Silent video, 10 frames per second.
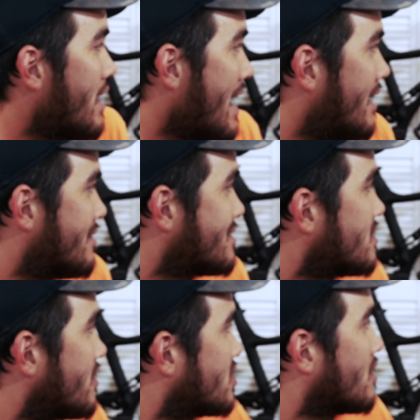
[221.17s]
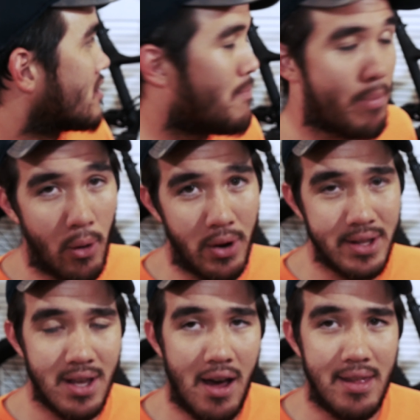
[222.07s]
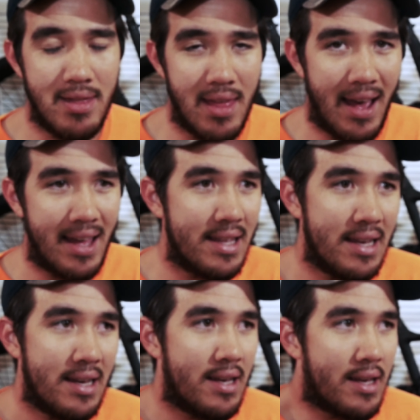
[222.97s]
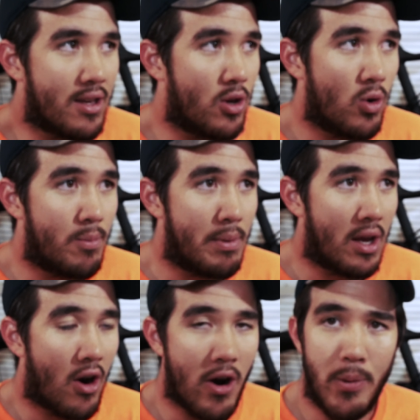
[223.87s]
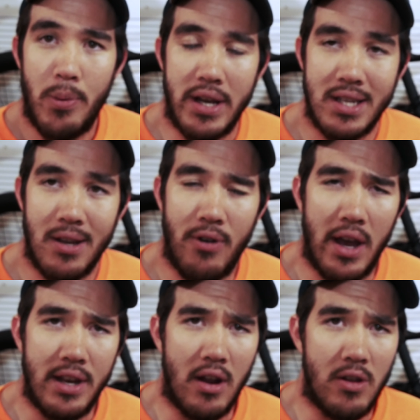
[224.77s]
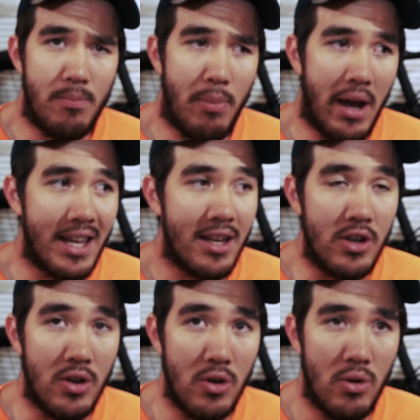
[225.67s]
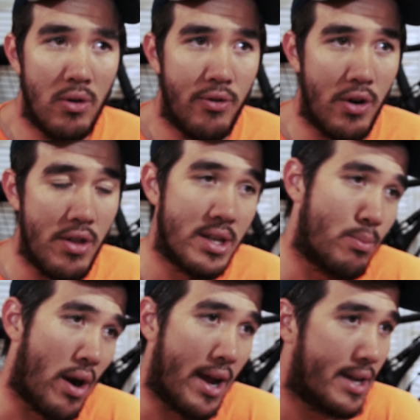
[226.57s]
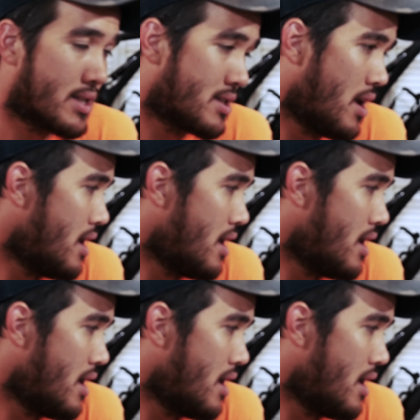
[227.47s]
it has such good components on it that you would be hard pressed to find another bike new for this price.